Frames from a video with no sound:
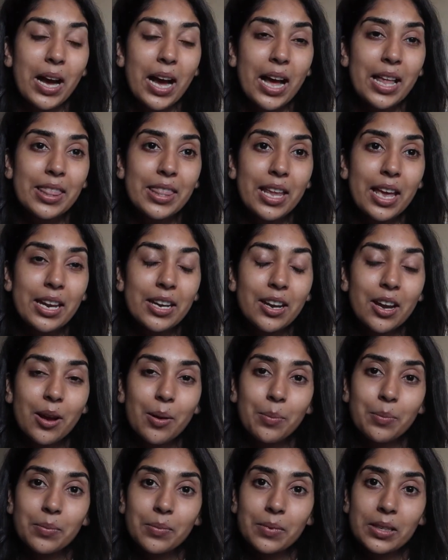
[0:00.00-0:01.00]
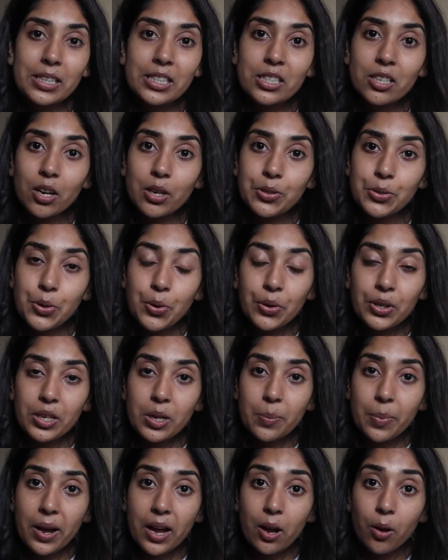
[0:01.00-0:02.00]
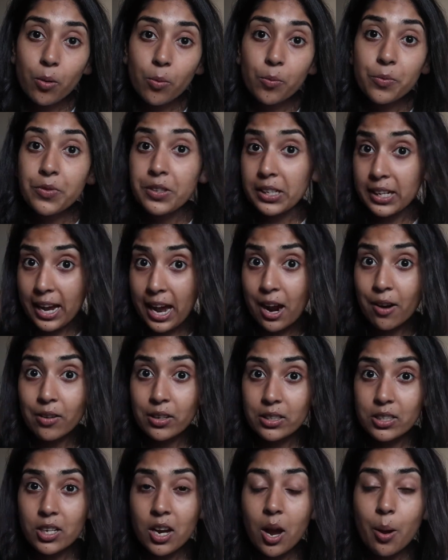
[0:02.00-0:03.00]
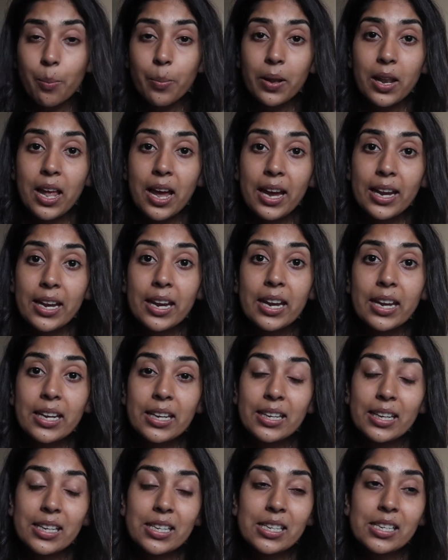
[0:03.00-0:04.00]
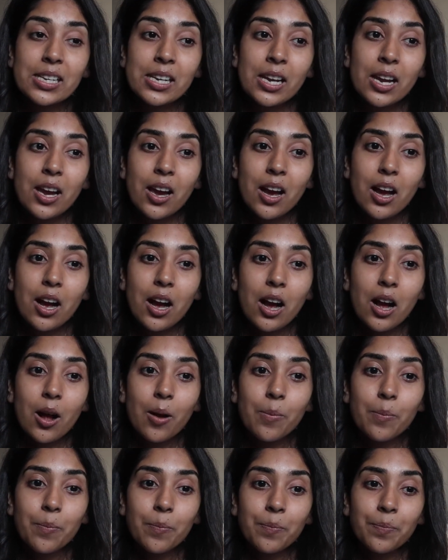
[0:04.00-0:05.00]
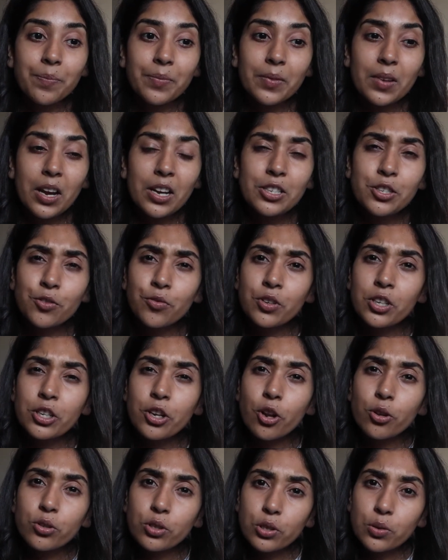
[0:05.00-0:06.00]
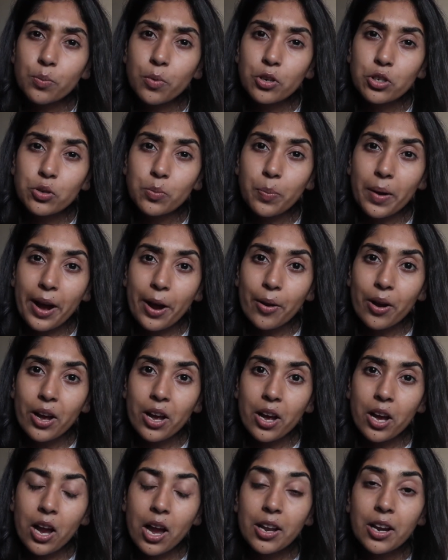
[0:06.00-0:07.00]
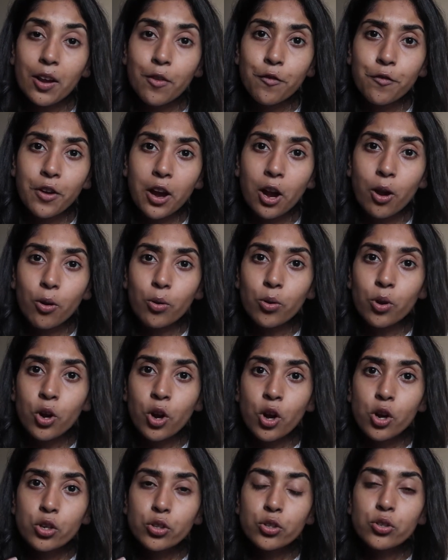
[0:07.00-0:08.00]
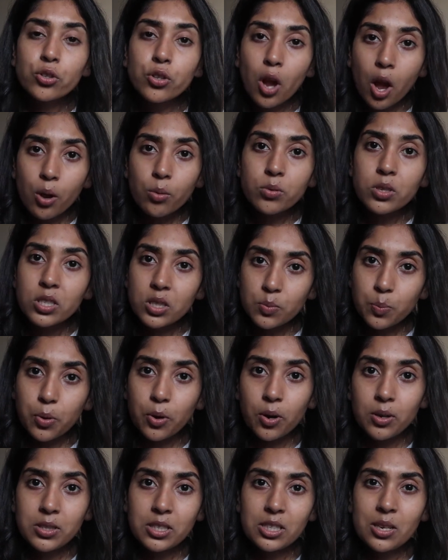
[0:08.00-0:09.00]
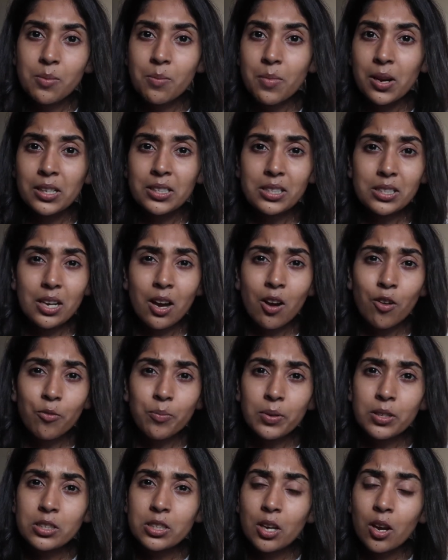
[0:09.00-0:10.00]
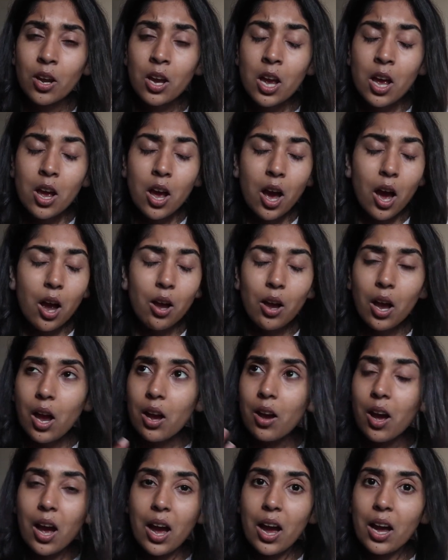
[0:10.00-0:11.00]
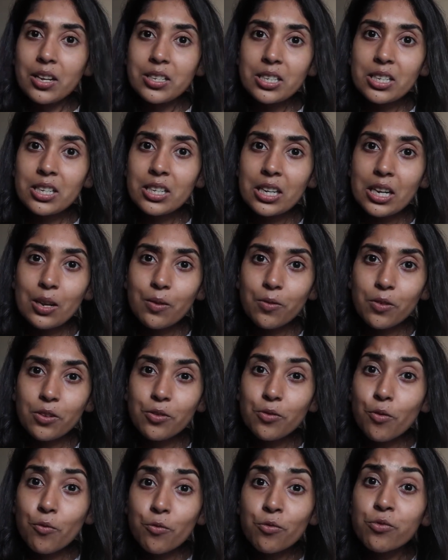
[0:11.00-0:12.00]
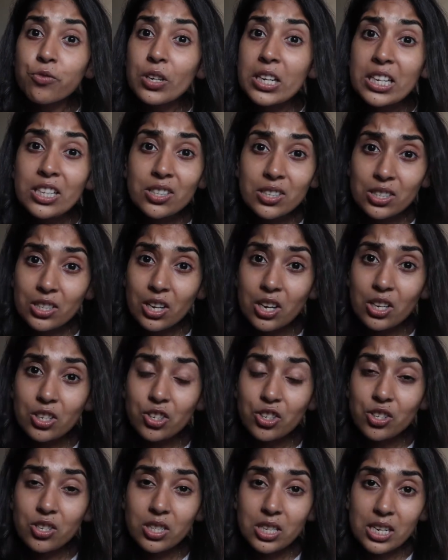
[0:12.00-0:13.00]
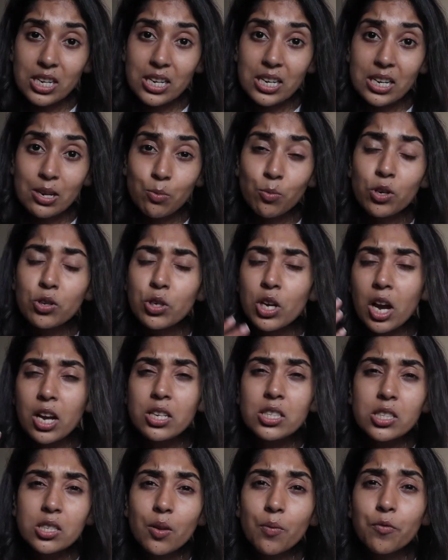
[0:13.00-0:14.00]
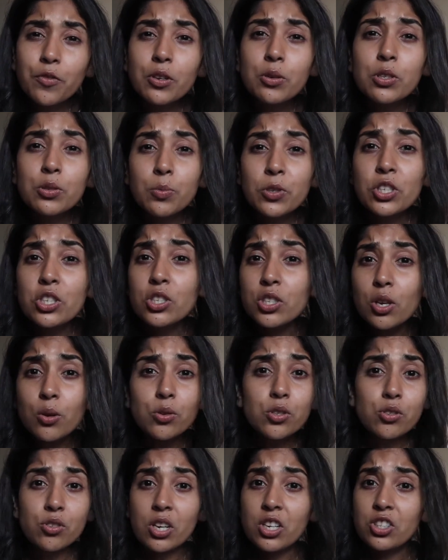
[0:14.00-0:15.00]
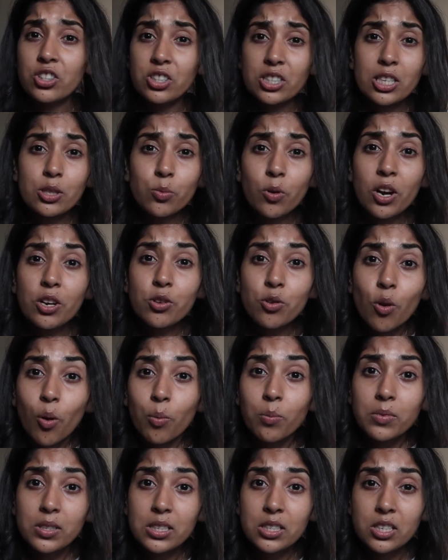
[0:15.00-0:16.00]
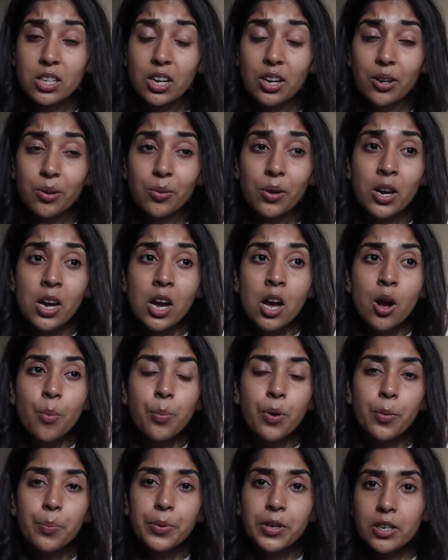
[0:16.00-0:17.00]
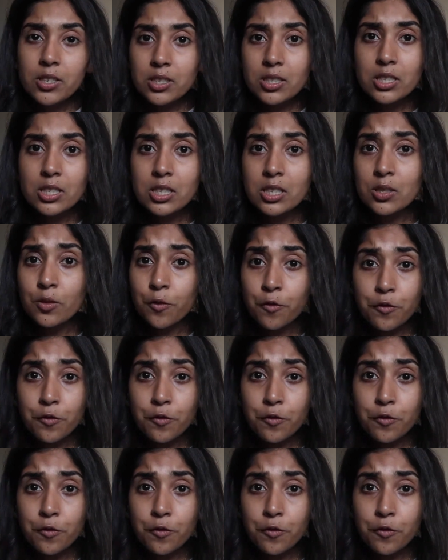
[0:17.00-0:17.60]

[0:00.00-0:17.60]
and then he started talking about the character I'm playing, and I didn't really know too much about her, and I felt so disappointed in myself because I didn't even research which is so strange, because that's what I normally do. But because this is a